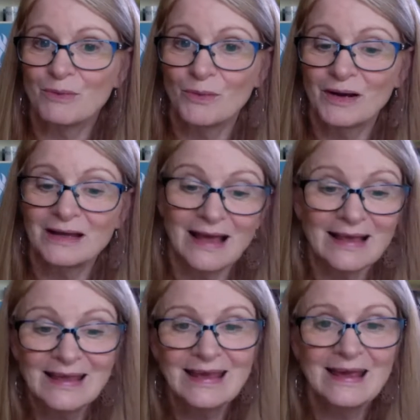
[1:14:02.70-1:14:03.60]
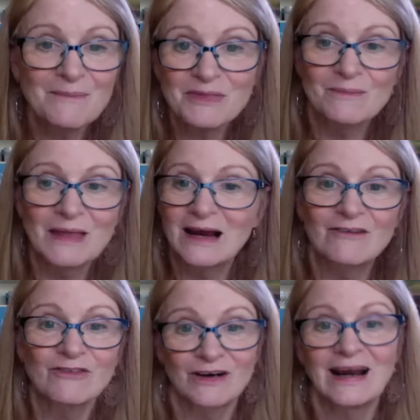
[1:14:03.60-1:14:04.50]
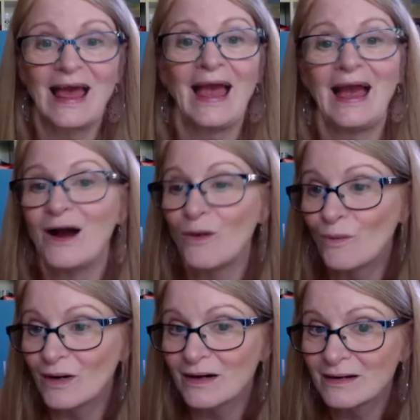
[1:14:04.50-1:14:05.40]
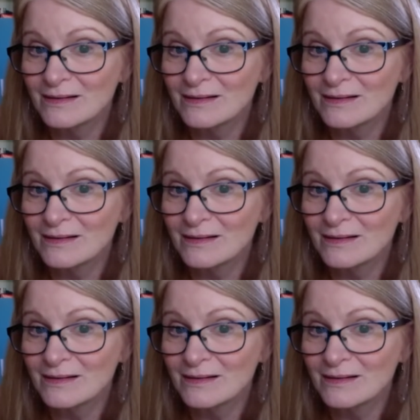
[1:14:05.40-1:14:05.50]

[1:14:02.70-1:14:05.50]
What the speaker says: point and keep them there for an hour.